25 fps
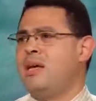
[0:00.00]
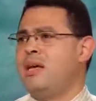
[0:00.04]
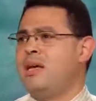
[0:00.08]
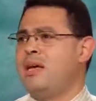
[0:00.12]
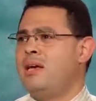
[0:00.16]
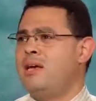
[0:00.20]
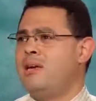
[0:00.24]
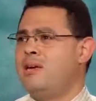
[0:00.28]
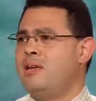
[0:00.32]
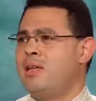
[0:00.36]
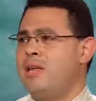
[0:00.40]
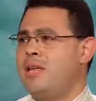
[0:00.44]

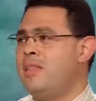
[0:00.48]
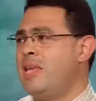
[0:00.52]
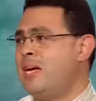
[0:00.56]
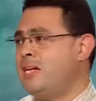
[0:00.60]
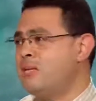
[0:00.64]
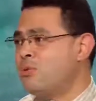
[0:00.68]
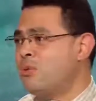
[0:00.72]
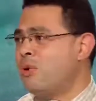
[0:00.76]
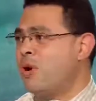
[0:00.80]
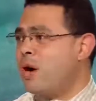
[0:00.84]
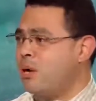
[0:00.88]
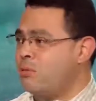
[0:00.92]
You know, and
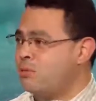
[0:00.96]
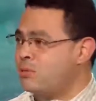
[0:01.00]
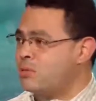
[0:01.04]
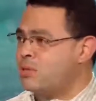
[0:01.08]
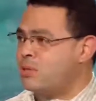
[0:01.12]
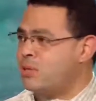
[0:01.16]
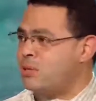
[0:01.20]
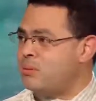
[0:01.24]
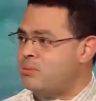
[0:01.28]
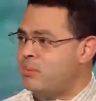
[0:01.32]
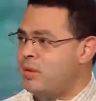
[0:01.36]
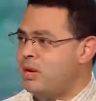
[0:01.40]
that's where I was
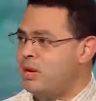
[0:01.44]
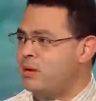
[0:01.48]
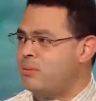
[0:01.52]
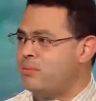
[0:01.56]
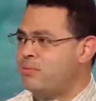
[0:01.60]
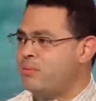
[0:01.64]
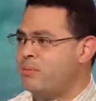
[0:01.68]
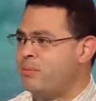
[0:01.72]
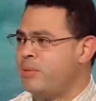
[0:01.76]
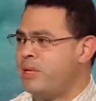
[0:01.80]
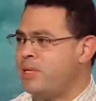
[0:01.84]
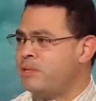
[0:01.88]
getting my
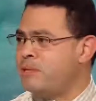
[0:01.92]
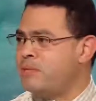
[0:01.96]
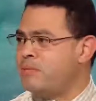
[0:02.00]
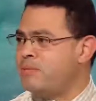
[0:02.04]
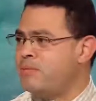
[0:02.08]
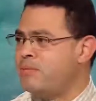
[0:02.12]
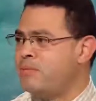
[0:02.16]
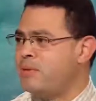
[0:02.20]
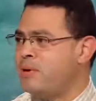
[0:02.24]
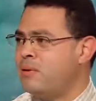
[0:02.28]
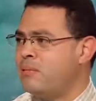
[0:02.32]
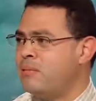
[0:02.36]
information
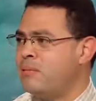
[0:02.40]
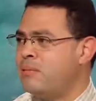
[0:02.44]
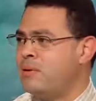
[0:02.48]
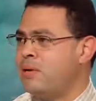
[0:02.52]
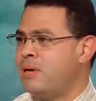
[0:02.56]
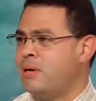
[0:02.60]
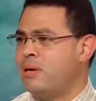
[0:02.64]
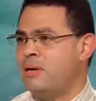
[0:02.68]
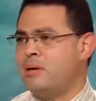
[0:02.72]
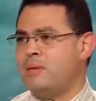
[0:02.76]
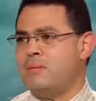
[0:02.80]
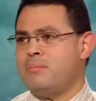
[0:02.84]

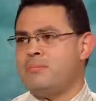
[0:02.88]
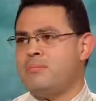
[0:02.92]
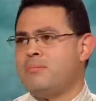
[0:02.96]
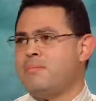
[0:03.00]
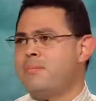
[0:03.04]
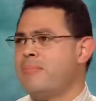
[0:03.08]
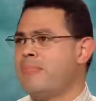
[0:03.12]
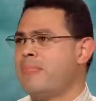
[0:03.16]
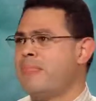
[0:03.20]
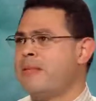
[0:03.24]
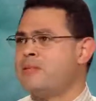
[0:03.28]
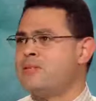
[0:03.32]
from.
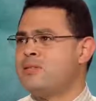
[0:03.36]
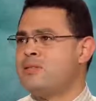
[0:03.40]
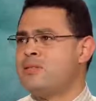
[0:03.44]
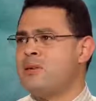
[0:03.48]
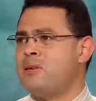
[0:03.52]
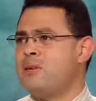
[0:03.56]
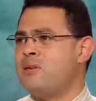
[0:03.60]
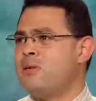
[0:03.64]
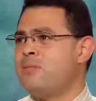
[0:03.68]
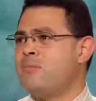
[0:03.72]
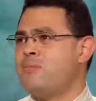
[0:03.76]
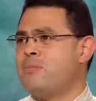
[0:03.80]

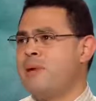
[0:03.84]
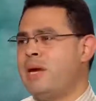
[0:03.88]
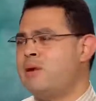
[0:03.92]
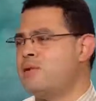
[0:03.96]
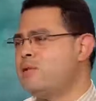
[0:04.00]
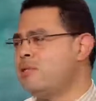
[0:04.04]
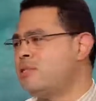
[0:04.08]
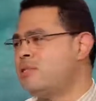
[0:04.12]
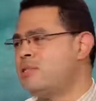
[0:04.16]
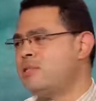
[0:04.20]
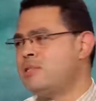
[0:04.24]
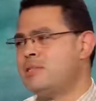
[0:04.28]
So
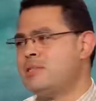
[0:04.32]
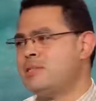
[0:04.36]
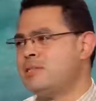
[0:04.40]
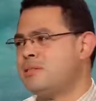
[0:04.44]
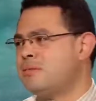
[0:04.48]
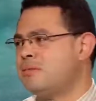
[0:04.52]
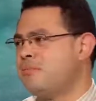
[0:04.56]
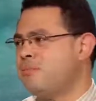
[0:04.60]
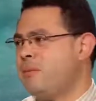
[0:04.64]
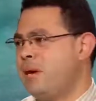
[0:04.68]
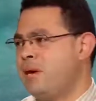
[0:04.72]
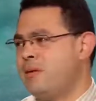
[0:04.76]
parents
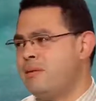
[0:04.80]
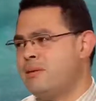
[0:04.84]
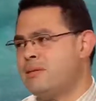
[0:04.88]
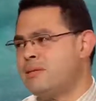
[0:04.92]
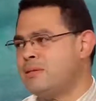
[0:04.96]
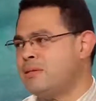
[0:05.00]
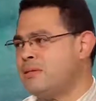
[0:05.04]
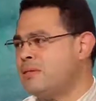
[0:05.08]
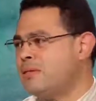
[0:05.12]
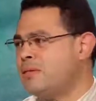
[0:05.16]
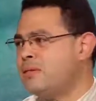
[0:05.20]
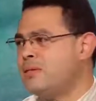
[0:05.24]

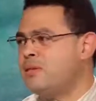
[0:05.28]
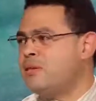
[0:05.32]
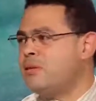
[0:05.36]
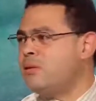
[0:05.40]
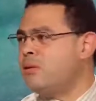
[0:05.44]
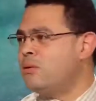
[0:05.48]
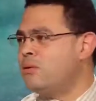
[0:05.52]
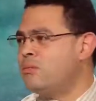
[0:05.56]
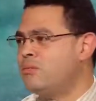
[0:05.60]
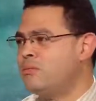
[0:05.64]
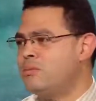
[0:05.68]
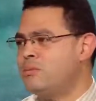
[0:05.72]
just need to
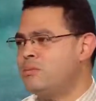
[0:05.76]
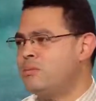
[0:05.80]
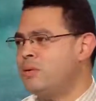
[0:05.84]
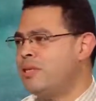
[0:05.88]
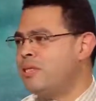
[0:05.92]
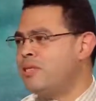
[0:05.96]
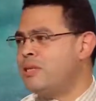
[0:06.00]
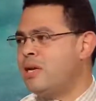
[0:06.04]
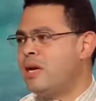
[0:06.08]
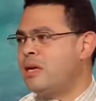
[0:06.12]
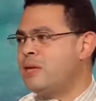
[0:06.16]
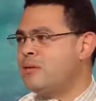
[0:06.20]

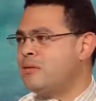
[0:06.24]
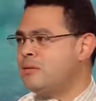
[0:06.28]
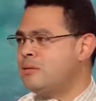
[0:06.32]
reach out.